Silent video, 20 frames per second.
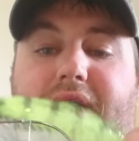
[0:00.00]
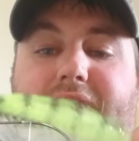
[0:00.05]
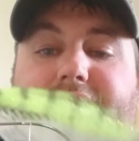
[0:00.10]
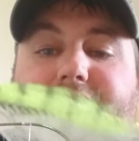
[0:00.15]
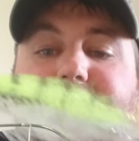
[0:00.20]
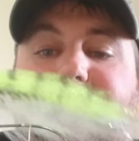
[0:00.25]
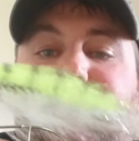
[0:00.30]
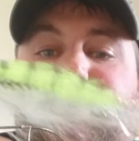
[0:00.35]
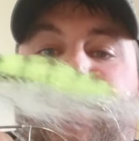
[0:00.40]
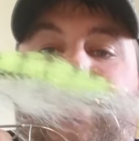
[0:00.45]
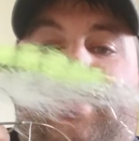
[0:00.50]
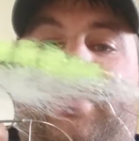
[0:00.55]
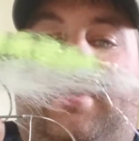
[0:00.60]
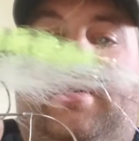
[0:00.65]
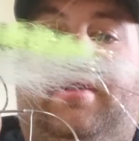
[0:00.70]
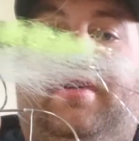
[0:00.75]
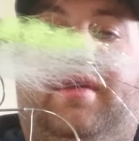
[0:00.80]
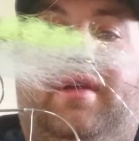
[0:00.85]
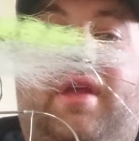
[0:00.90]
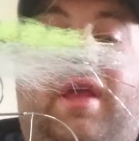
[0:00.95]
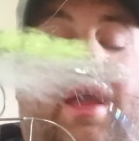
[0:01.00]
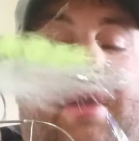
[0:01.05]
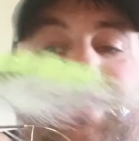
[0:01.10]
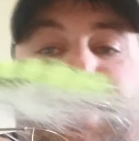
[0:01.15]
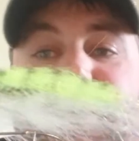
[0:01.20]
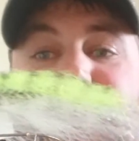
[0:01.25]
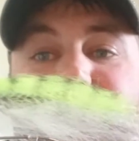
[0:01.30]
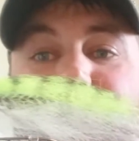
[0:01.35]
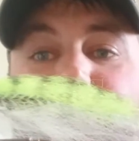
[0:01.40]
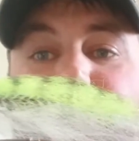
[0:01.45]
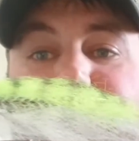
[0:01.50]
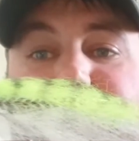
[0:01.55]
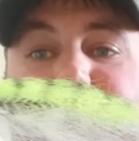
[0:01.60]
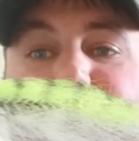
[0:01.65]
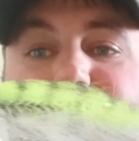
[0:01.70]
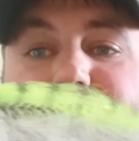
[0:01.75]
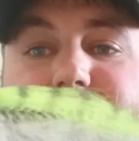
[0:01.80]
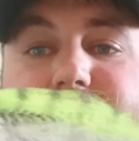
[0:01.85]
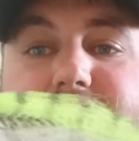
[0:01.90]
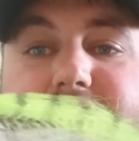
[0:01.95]
And it makes
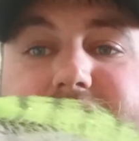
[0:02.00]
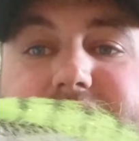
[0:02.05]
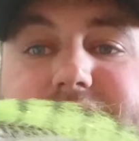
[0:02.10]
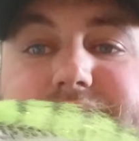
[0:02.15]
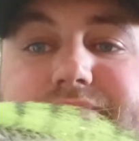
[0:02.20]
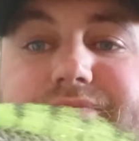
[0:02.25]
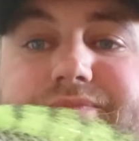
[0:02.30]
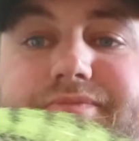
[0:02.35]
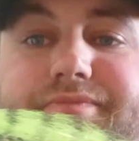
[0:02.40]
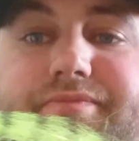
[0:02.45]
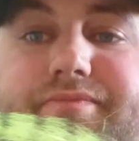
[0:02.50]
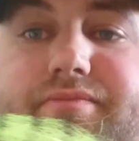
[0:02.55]
awesome looking flies.